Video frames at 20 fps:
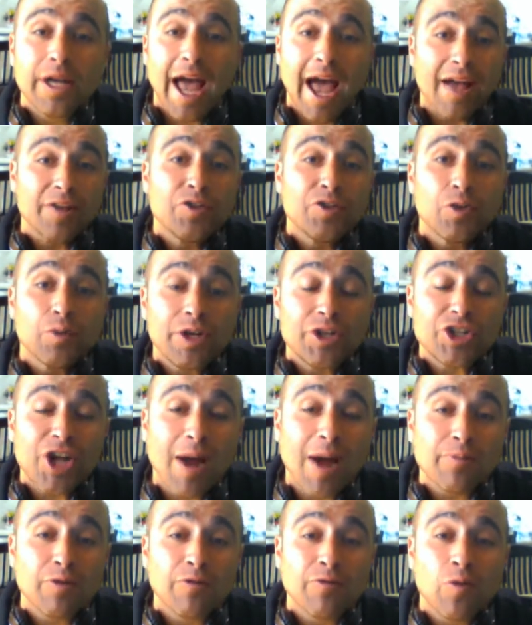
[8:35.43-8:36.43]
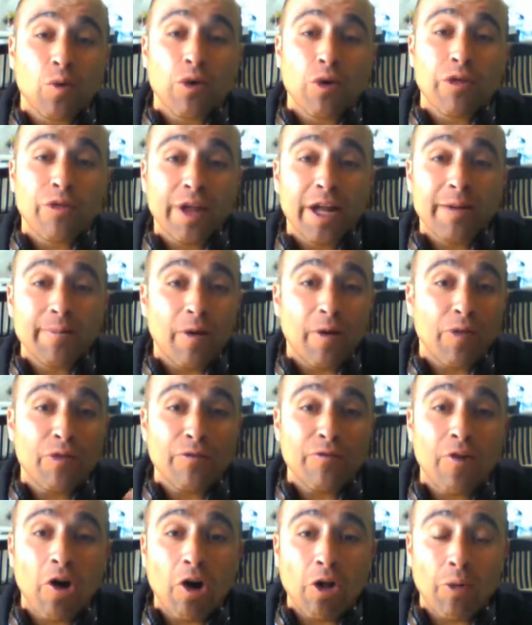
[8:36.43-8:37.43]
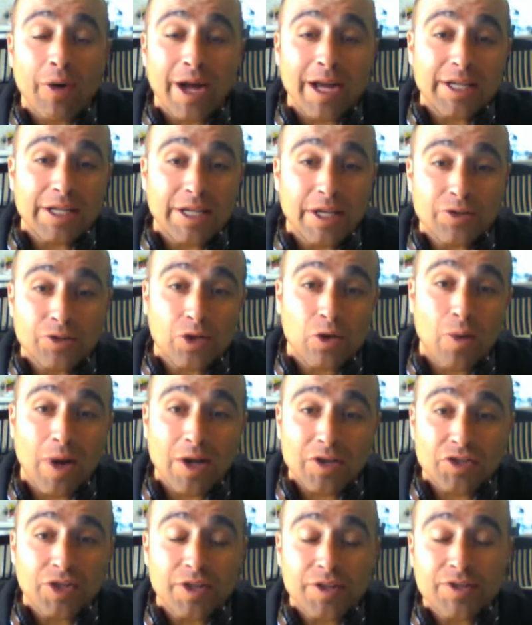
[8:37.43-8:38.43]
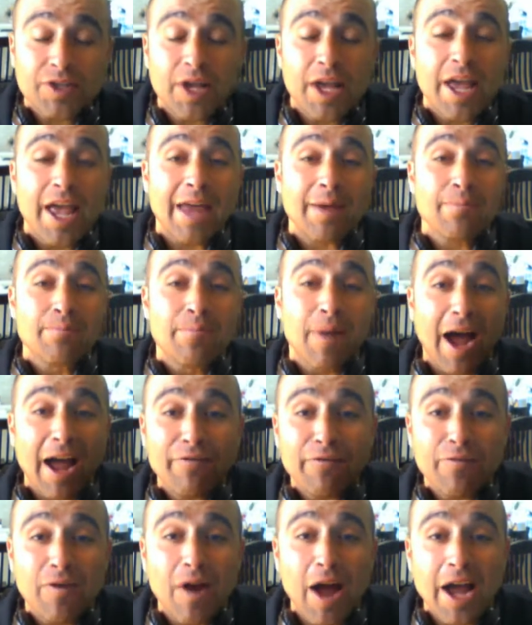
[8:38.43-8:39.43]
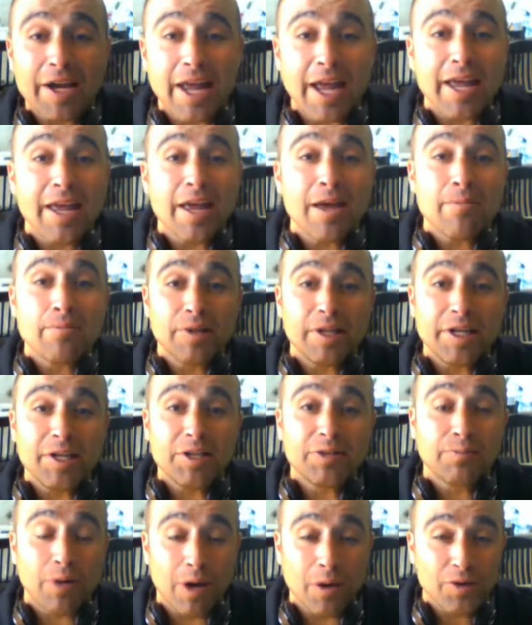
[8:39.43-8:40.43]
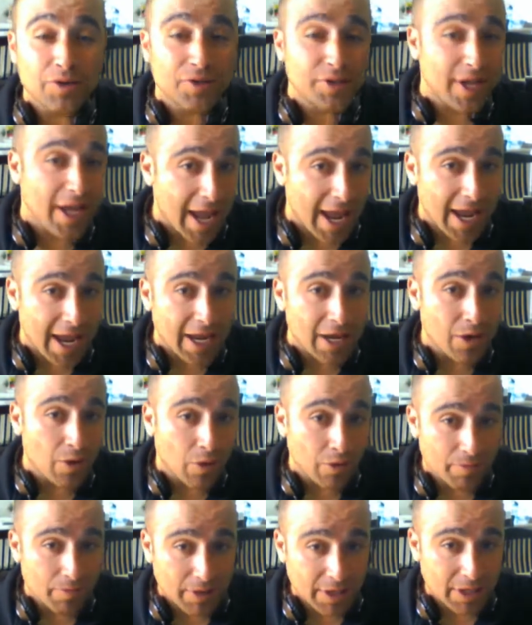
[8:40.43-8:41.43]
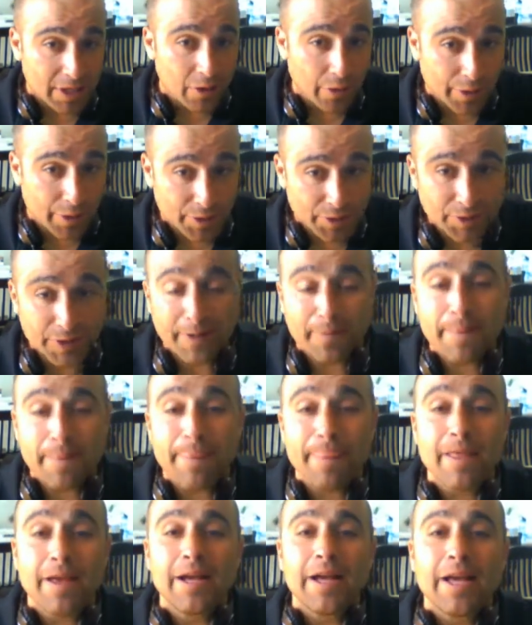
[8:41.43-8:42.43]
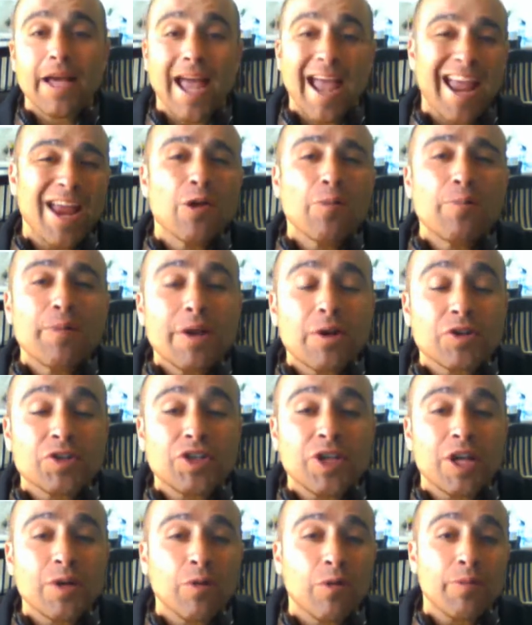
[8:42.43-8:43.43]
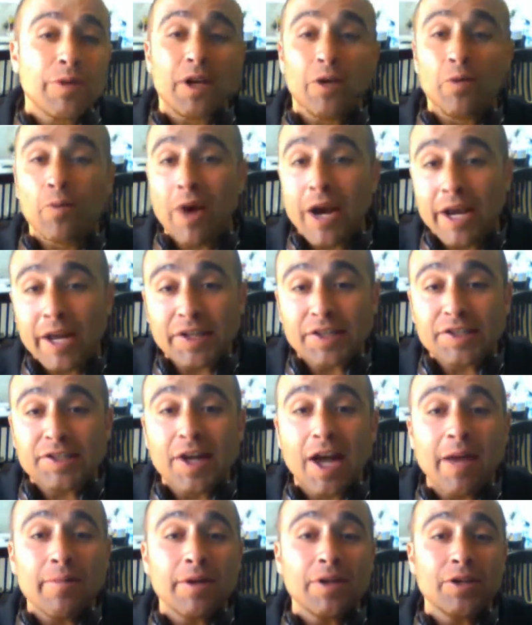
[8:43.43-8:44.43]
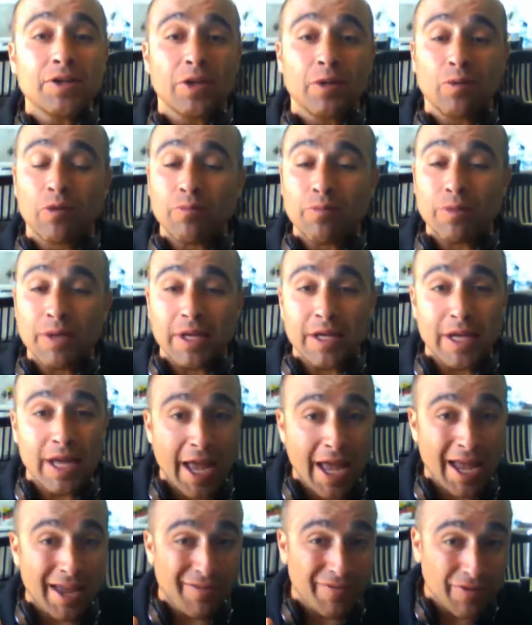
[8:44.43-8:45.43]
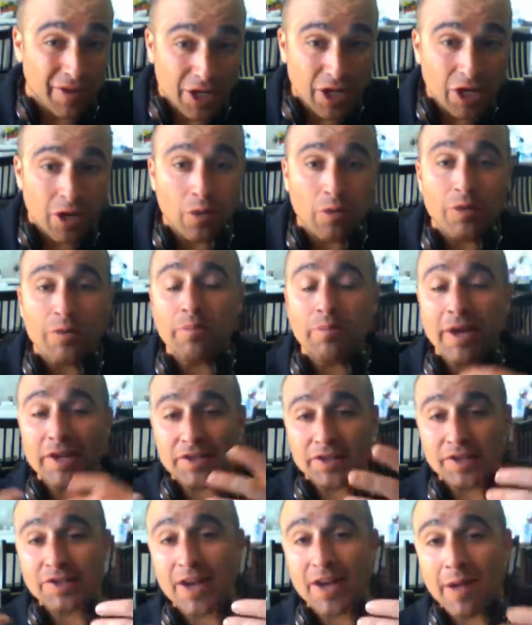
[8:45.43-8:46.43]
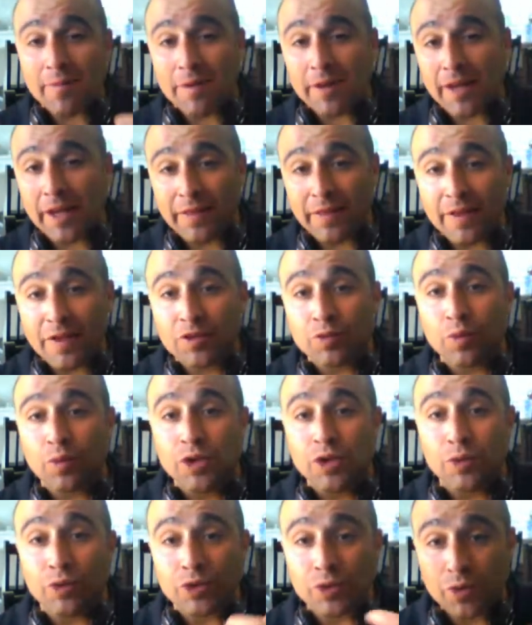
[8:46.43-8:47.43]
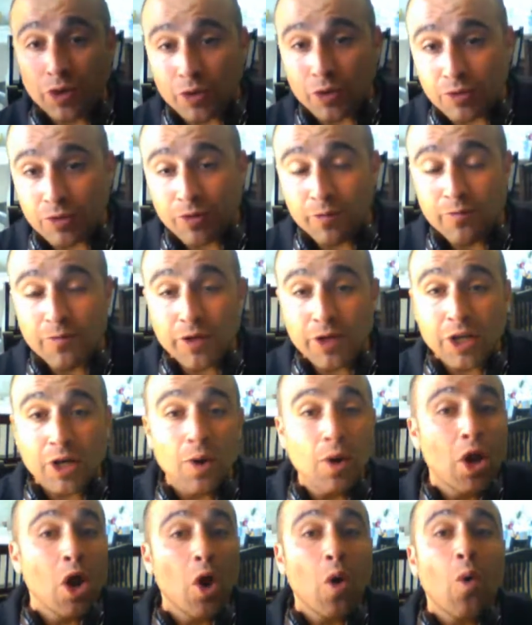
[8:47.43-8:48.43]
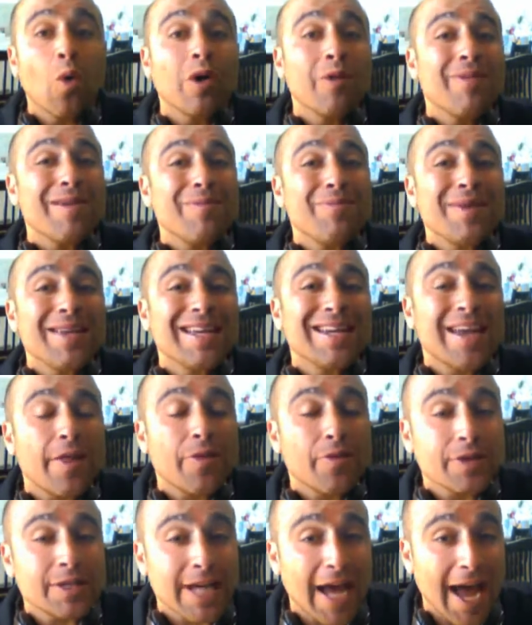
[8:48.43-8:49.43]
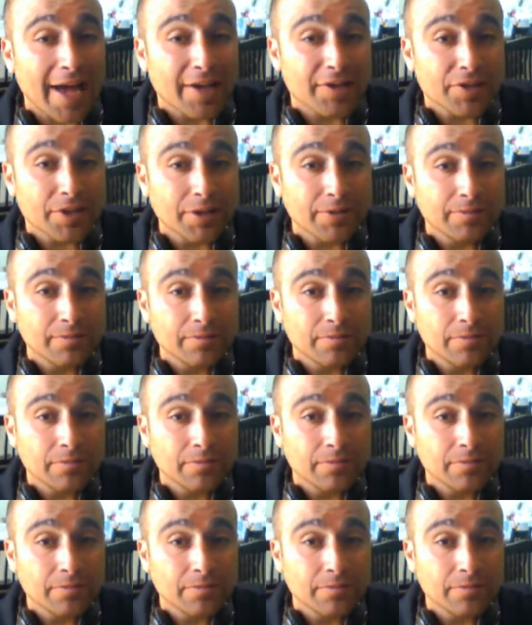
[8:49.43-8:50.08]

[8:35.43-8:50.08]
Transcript: As you read chapter 4, think about the following ideas or questions, and by Friday, please post A or B or C. A or B or C will be a writing assignment, it will be a video-based assignment like this where you will do a YouTube video, or it may be another task.